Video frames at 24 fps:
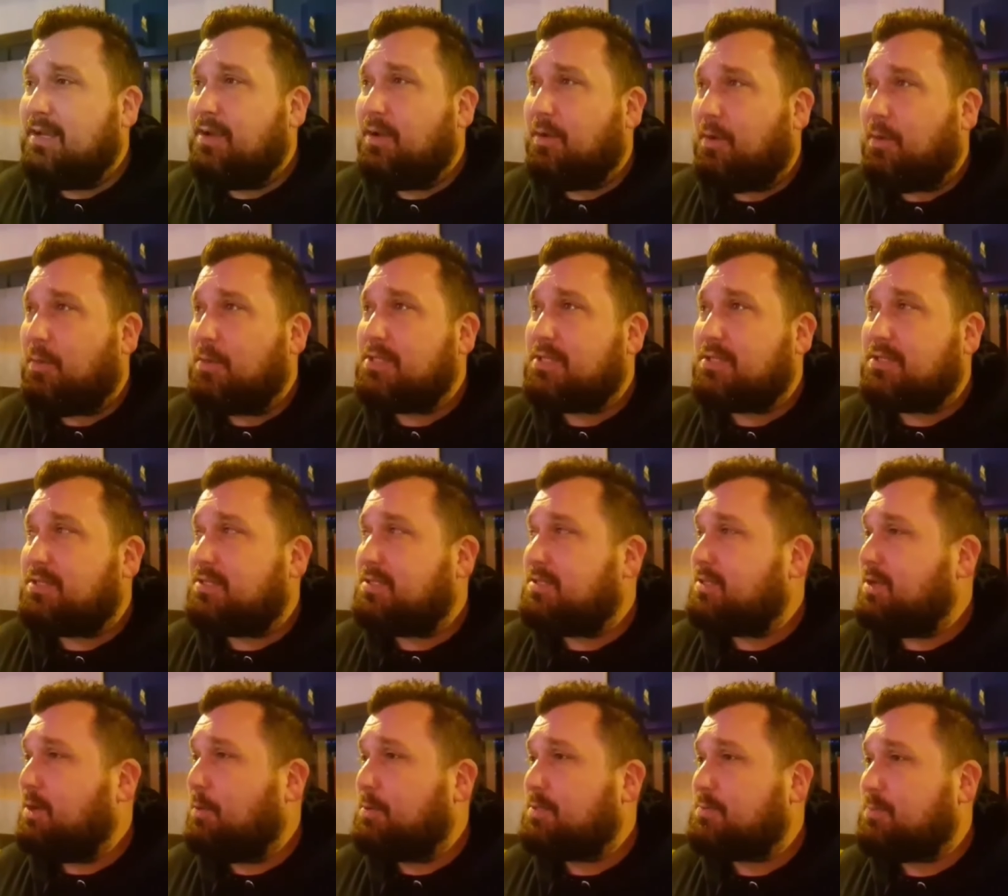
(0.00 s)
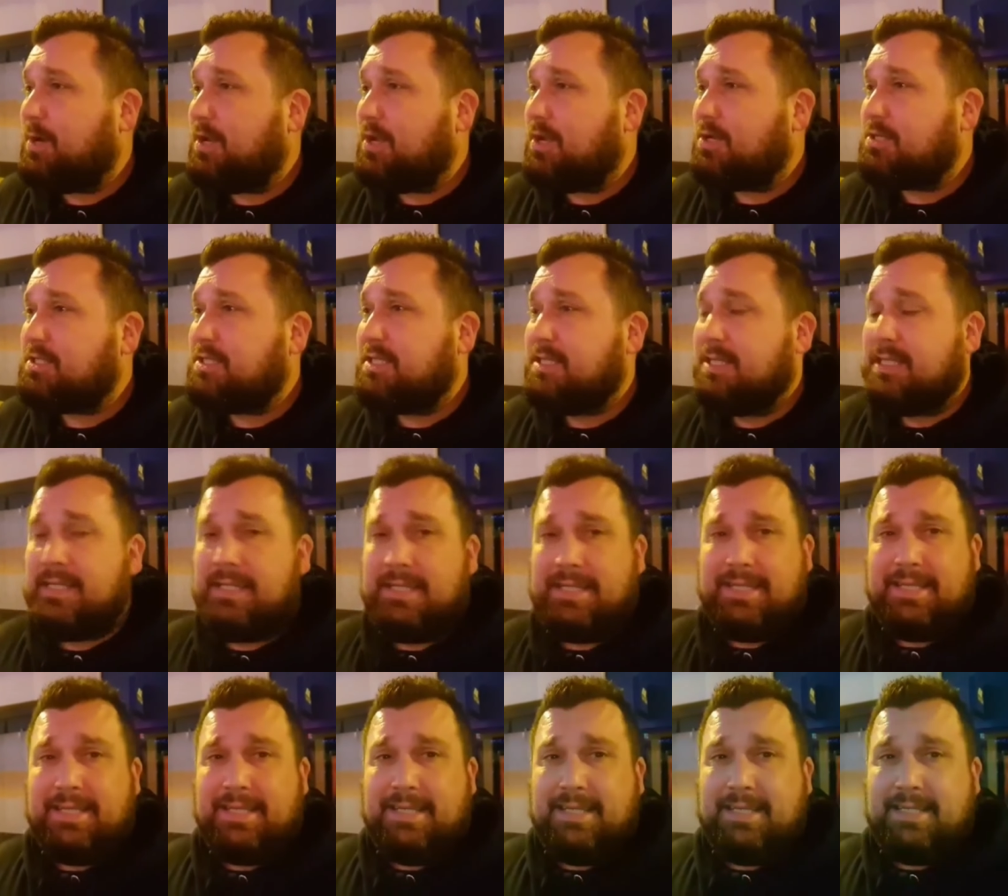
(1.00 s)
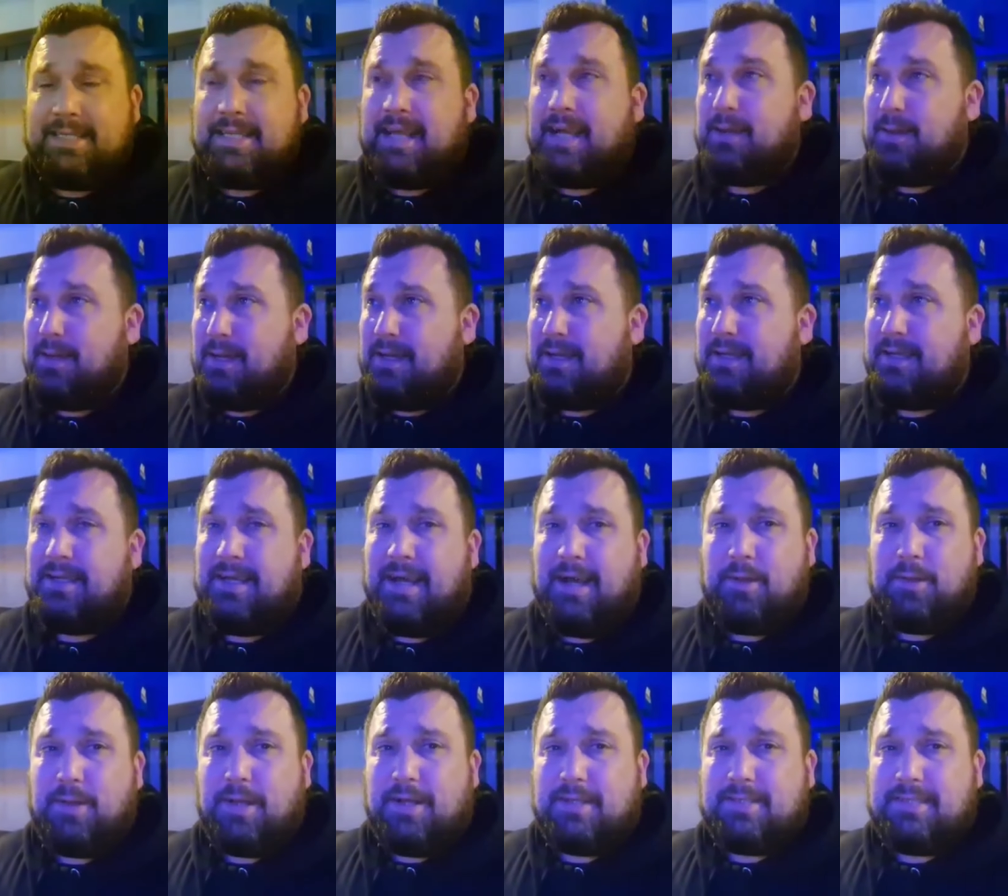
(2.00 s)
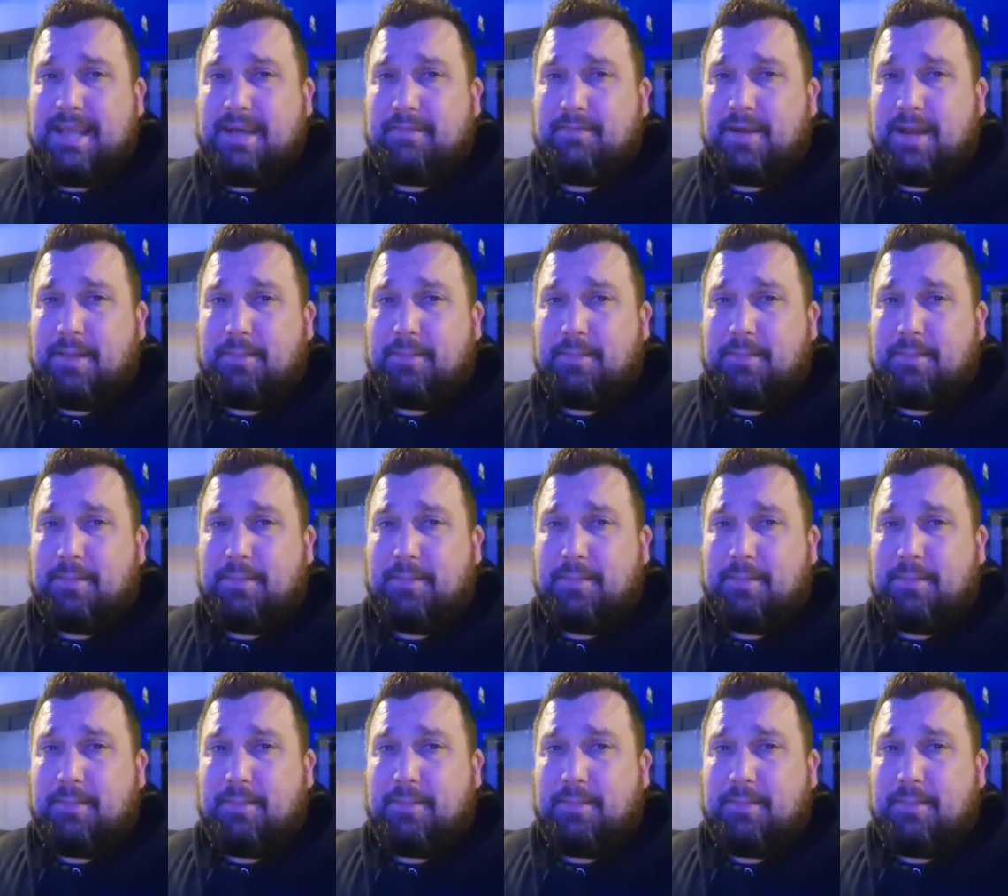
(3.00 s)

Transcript: always, always pretty good. So uh, Hogarth Stafford up